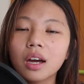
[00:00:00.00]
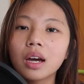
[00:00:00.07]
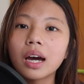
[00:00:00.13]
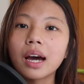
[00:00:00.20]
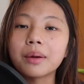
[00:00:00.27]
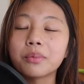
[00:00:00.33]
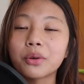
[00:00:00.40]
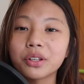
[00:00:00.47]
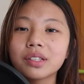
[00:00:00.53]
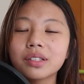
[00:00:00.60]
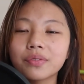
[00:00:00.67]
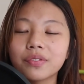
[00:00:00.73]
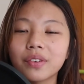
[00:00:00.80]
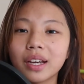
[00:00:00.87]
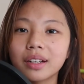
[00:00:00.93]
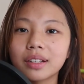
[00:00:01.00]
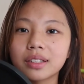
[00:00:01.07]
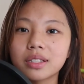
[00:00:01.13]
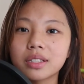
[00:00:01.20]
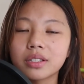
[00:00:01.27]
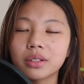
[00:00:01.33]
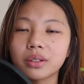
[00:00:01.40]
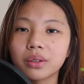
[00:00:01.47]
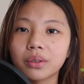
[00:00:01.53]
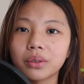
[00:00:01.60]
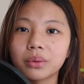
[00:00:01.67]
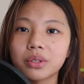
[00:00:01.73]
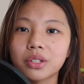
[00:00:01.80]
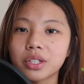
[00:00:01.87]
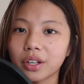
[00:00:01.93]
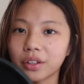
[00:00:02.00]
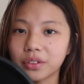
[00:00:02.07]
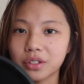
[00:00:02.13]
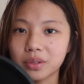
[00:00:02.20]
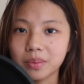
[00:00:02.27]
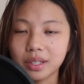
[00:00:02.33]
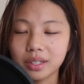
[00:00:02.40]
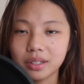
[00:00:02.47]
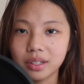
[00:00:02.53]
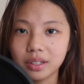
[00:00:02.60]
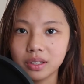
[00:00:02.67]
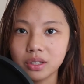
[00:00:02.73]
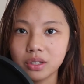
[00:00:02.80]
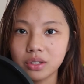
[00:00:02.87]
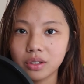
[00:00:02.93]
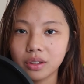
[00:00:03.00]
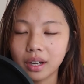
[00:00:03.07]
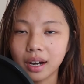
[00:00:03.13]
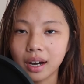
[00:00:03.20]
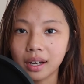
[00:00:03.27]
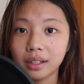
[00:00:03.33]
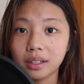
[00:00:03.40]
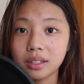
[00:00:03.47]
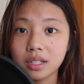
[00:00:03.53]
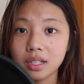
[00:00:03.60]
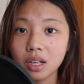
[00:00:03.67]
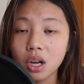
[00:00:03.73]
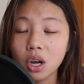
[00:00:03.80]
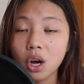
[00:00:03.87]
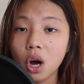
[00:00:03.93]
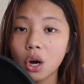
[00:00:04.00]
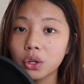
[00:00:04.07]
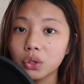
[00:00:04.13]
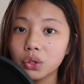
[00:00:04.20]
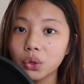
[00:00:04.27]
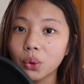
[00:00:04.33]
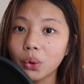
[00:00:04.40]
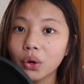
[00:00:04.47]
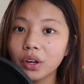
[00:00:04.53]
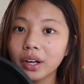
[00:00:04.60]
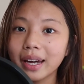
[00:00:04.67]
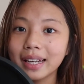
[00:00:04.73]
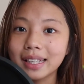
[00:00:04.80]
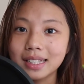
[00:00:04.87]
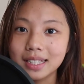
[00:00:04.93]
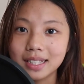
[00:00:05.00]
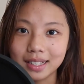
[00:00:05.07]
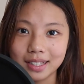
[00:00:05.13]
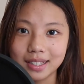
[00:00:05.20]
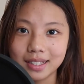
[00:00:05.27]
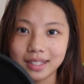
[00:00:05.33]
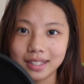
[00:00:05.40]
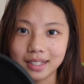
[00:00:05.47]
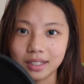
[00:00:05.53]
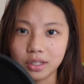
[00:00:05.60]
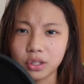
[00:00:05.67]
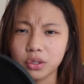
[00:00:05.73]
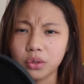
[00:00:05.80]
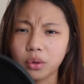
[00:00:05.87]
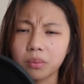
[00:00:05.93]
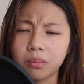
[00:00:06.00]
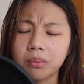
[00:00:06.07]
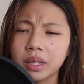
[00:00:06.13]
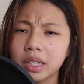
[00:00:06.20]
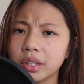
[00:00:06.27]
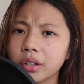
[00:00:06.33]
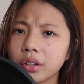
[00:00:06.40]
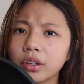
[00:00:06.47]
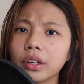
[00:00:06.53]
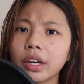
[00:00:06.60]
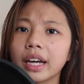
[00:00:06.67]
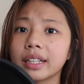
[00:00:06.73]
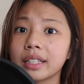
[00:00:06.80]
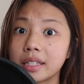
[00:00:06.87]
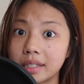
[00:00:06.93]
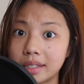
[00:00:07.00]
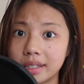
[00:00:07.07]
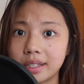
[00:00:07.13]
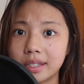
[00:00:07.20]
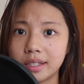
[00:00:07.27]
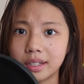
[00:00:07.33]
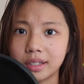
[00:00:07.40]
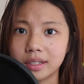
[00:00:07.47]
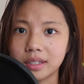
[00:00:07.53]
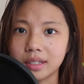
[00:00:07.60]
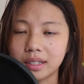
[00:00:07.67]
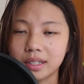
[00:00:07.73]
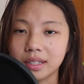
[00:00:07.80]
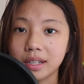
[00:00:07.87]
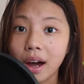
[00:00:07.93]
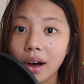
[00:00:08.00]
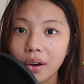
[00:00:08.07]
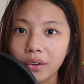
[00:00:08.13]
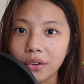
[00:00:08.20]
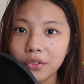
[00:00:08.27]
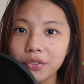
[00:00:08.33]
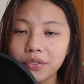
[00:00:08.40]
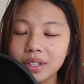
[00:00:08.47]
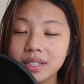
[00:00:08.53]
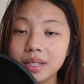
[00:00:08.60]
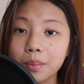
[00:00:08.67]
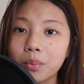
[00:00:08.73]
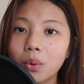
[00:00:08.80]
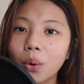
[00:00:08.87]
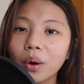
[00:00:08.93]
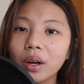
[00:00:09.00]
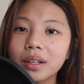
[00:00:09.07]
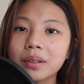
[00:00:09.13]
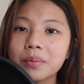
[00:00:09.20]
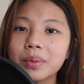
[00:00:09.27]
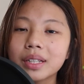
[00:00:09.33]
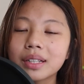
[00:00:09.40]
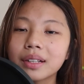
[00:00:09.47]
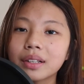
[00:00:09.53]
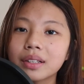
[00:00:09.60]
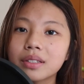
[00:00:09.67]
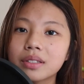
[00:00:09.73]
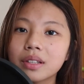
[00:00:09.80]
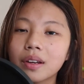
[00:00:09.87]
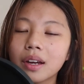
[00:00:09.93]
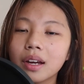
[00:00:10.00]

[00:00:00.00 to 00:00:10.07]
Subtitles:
and motivated to share this message, that your existence, your mere existence itself is important because